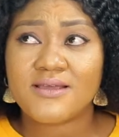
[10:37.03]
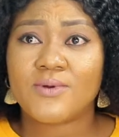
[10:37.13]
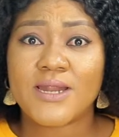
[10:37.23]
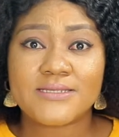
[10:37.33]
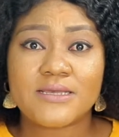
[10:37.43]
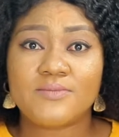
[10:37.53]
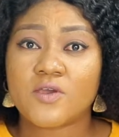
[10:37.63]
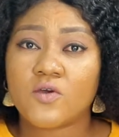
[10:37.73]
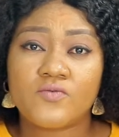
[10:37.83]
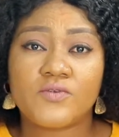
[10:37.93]
When I say be
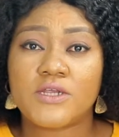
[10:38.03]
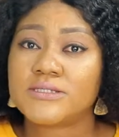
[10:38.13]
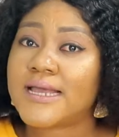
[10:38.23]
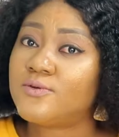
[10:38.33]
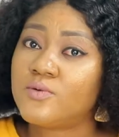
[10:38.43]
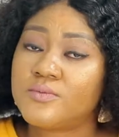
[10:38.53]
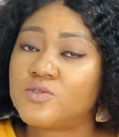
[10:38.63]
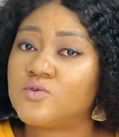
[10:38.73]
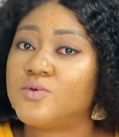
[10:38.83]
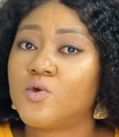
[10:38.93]
confident, I don't mean
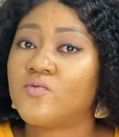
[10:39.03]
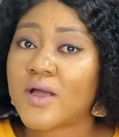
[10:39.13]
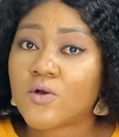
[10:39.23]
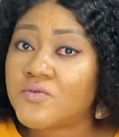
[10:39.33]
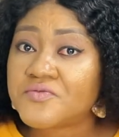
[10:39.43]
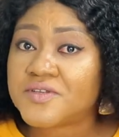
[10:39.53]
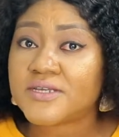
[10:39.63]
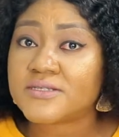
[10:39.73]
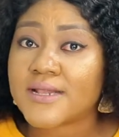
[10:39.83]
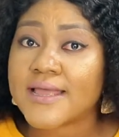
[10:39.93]
to be overconfident.